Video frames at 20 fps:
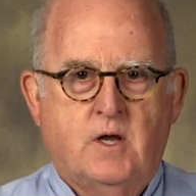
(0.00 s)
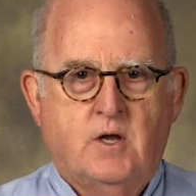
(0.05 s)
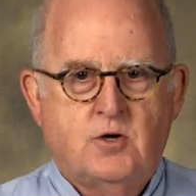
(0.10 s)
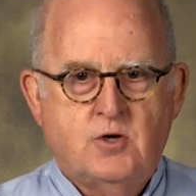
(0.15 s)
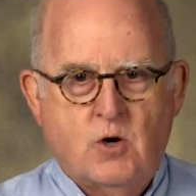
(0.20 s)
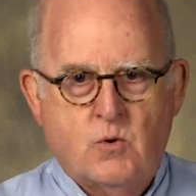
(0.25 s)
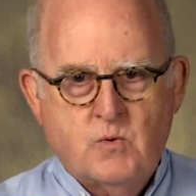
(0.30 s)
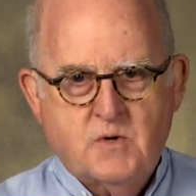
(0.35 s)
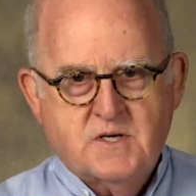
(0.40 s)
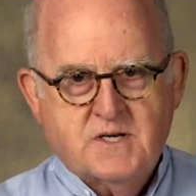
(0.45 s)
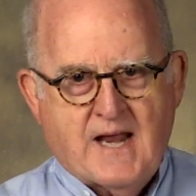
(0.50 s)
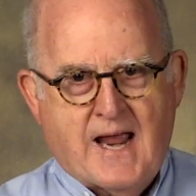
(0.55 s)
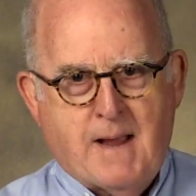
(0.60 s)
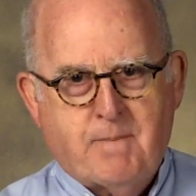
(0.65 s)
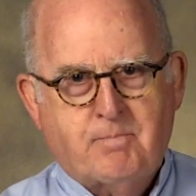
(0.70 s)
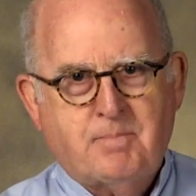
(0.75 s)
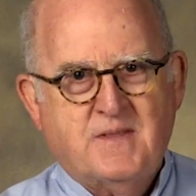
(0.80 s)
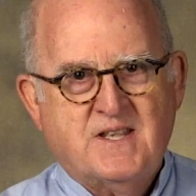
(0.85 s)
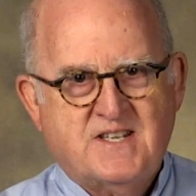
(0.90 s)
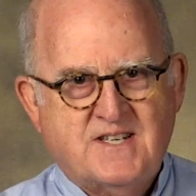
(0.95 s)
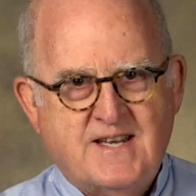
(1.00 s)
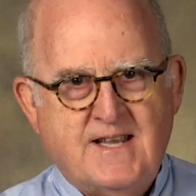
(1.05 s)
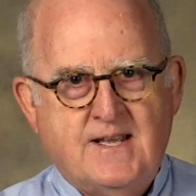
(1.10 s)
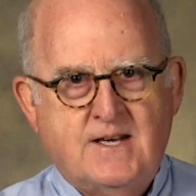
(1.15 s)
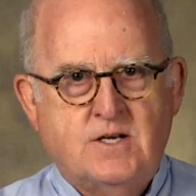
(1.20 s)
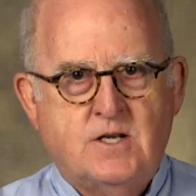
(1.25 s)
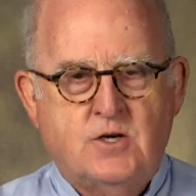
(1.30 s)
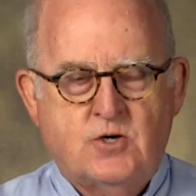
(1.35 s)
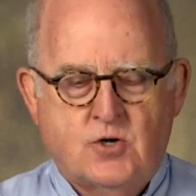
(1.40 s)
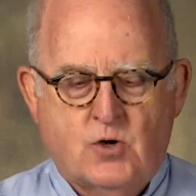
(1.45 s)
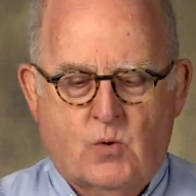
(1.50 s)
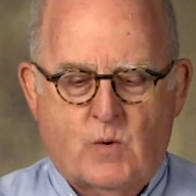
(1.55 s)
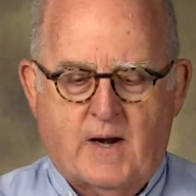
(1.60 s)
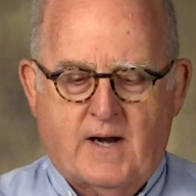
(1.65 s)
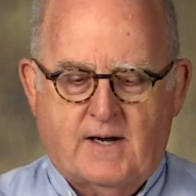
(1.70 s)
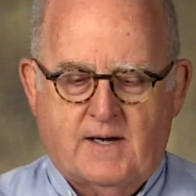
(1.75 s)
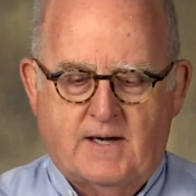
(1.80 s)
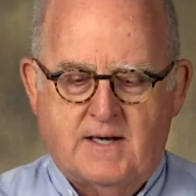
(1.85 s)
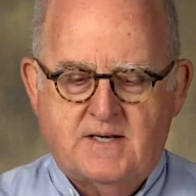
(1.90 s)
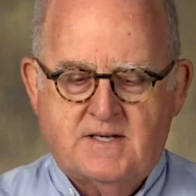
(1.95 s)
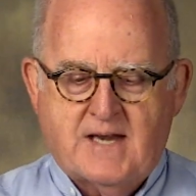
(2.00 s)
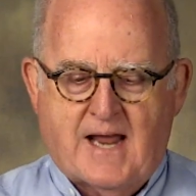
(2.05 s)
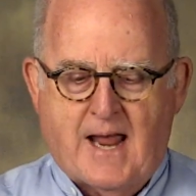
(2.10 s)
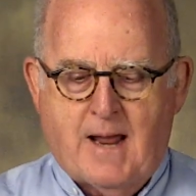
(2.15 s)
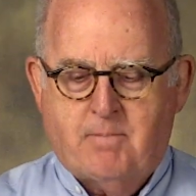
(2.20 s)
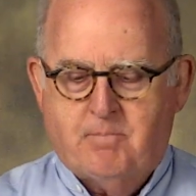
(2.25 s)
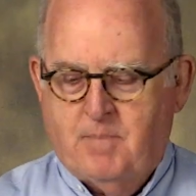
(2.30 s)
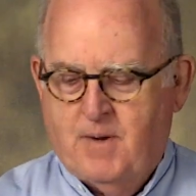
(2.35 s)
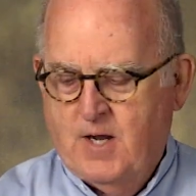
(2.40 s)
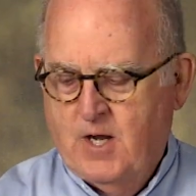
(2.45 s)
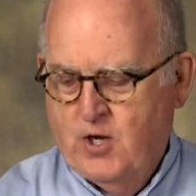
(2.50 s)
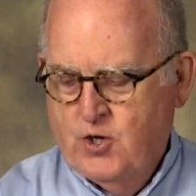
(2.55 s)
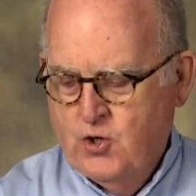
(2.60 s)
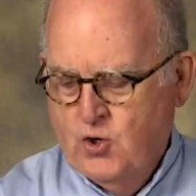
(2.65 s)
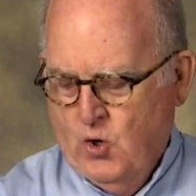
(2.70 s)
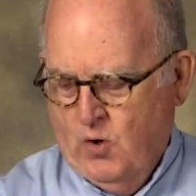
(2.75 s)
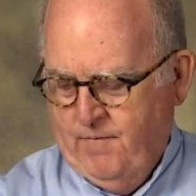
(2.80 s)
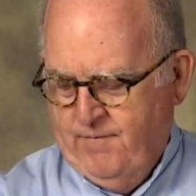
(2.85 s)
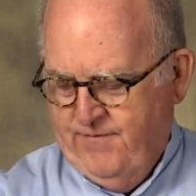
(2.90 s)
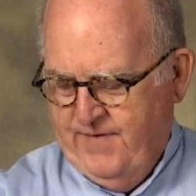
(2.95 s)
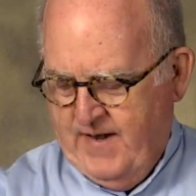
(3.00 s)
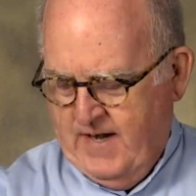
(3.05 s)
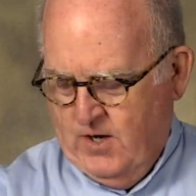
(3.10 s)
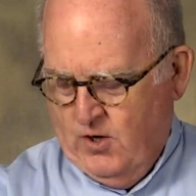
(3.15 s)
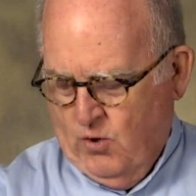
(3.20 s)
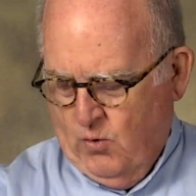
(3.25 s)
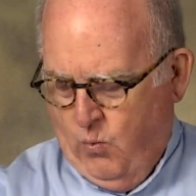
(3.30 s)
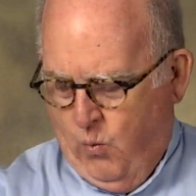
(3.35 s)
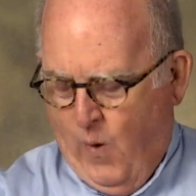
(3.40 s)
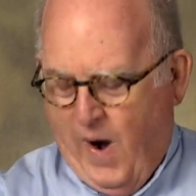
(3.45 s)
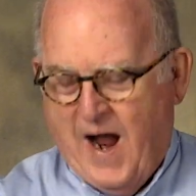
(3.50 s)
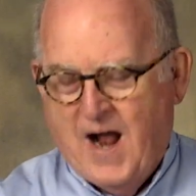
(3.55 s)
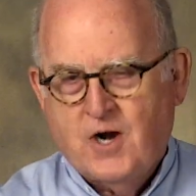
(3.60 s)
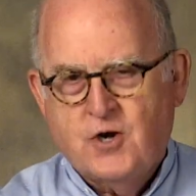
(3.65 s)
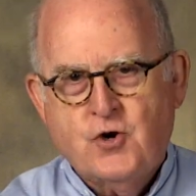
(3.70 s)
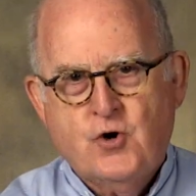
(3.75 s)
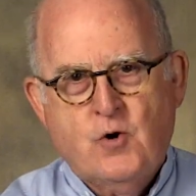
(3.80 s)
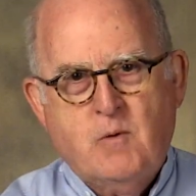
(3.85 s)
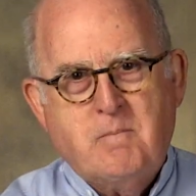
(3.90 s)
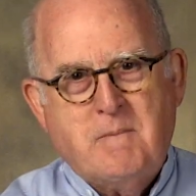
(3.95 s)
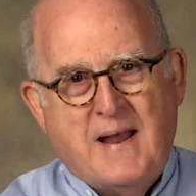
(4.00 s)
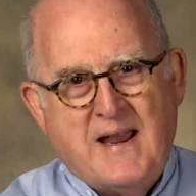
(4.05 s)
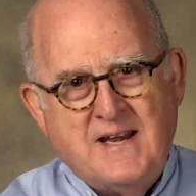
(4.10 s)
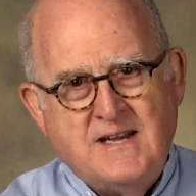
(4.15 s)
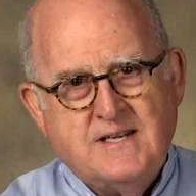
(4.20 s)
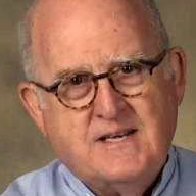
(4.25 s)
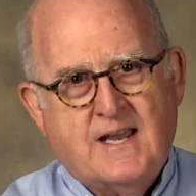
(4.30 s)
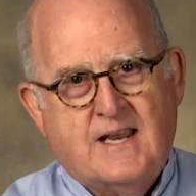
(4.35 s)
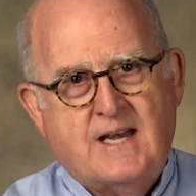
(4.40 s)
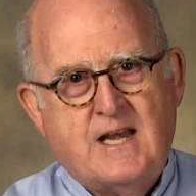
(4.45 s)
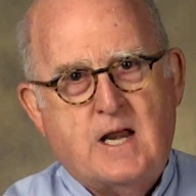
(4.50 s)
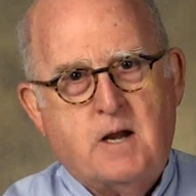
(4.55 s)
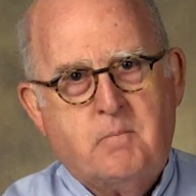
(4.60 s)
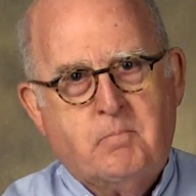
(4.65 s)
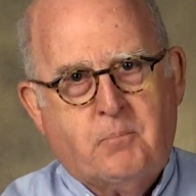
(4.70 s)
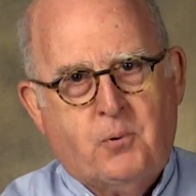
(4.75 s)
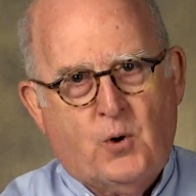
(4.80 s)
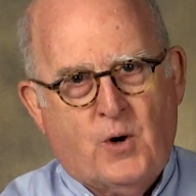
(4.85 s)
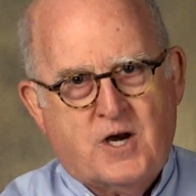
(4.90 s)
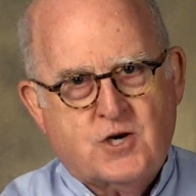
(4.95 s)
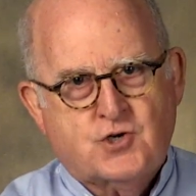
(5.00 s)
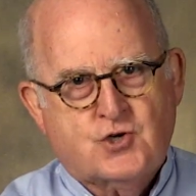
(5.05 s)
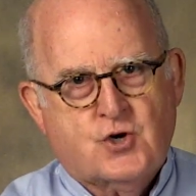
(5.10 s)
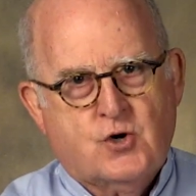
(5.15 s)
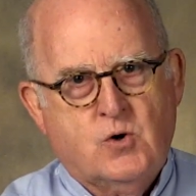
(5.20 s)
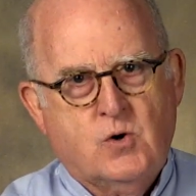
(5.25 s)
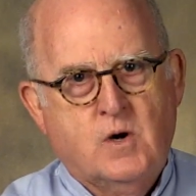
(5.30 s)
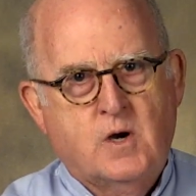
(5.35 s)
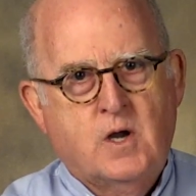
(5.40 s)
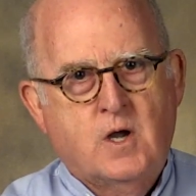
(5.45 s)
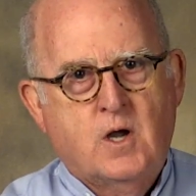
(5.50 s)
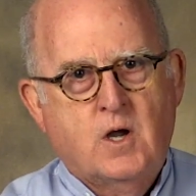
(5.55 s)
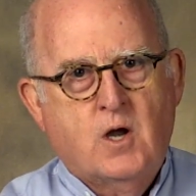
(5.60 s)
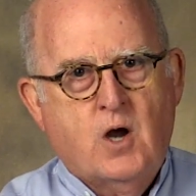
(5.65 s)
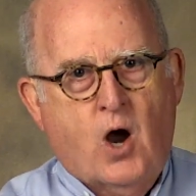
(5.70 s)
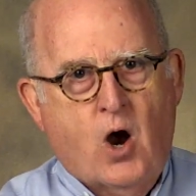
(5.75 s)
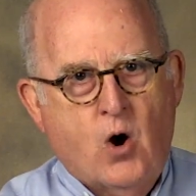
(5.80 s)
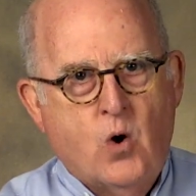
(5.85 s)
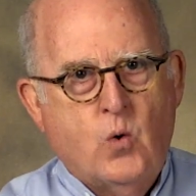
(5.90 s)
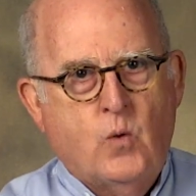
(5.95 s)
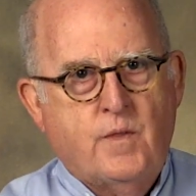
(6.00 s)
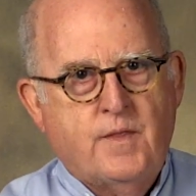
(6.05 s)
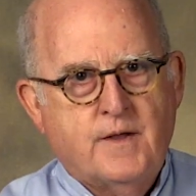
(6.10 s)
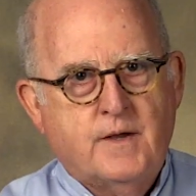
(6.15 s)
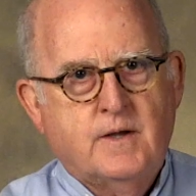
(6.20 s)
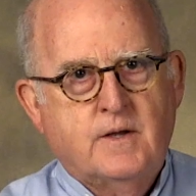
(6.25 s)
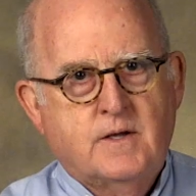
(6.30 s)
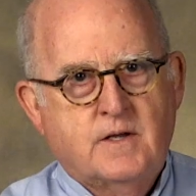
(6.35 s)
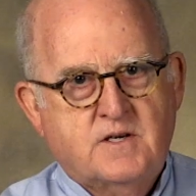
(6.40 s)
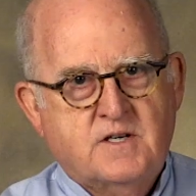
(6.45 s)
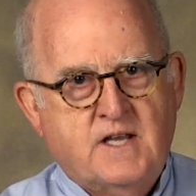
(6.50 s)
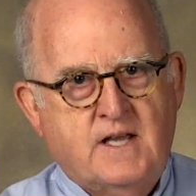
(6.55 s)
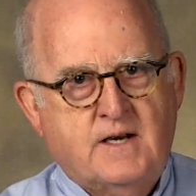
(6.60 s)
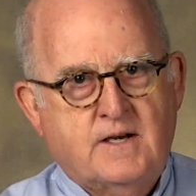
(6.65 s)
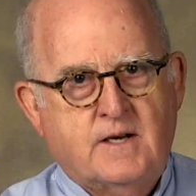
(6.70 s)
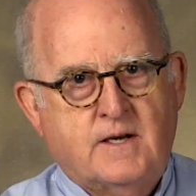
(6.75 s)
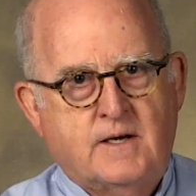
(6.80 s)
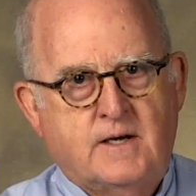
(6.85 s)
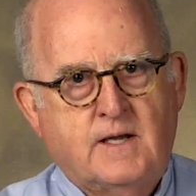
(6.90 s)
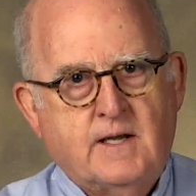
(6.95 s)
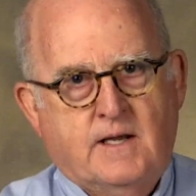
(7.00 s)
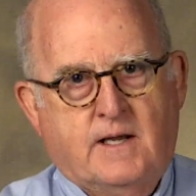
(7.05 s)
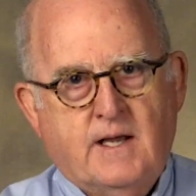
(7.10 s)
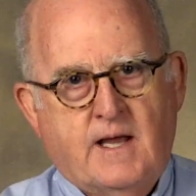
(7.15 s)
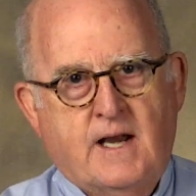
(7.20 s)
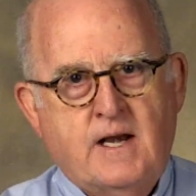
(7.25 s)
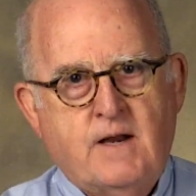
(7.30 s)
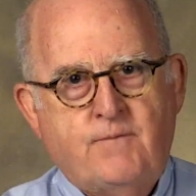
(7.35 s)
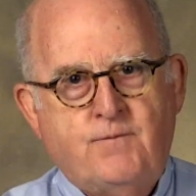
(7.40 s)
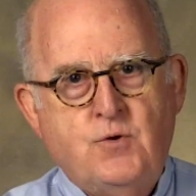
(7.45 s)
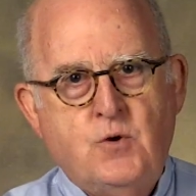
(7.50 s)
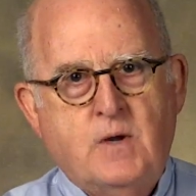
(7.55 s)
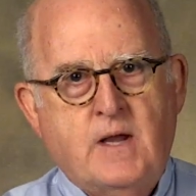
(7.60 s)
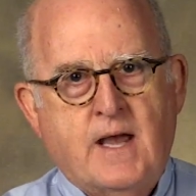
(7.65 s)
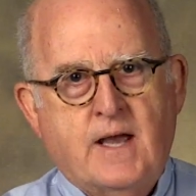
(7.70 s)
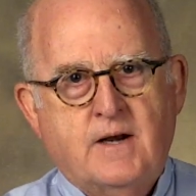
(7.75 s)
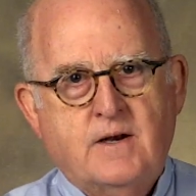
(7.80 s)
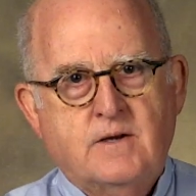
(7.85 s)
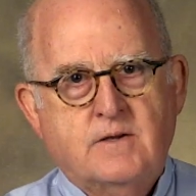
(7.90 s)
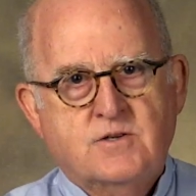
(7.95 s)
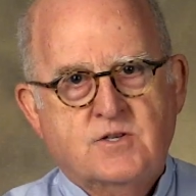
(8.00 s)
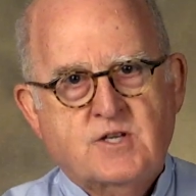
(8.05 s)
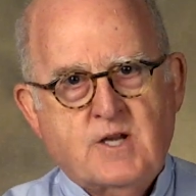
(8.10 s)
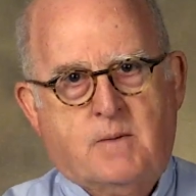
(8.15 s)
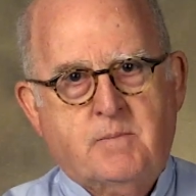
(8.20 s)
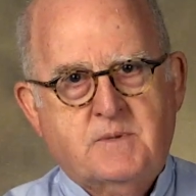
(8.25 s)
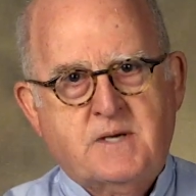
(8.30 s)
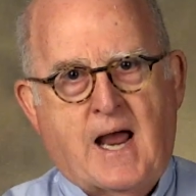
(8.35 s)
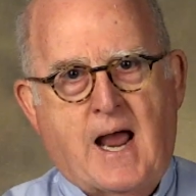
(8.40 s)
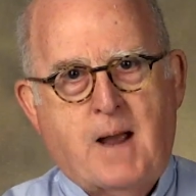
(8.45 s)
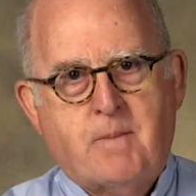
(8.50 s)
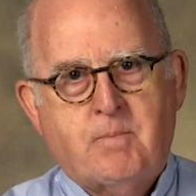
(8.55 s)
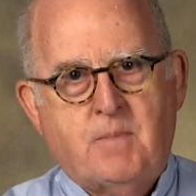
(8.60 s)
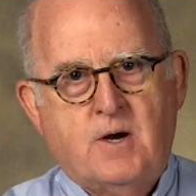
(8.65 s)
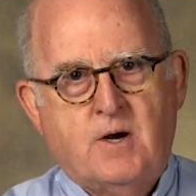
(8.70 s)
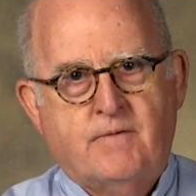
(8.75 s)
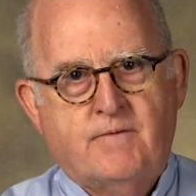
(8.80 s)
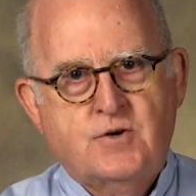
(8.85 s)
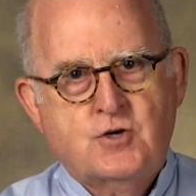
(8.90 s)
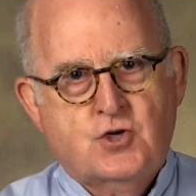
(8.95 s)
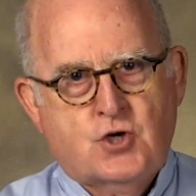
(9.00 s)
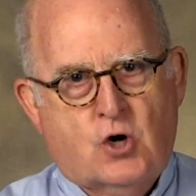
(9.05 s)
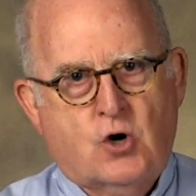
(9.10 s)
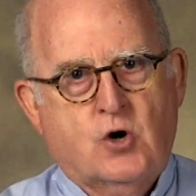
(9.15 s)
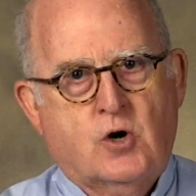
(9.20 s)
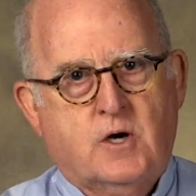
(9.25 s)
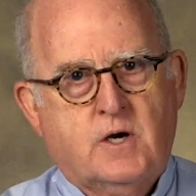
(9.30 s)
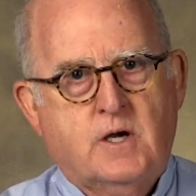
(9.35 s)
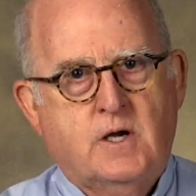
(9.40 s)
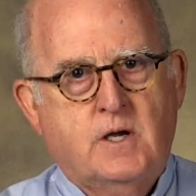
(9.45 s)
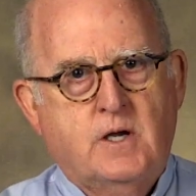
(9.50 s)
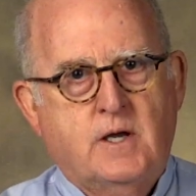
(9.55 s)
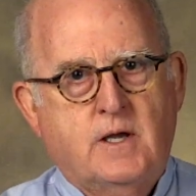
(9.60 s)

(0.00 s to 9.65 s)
Don't tap the tendon directly, tap your finger while you're maintaining pressure on the tendon. And if you get some type of a jerk,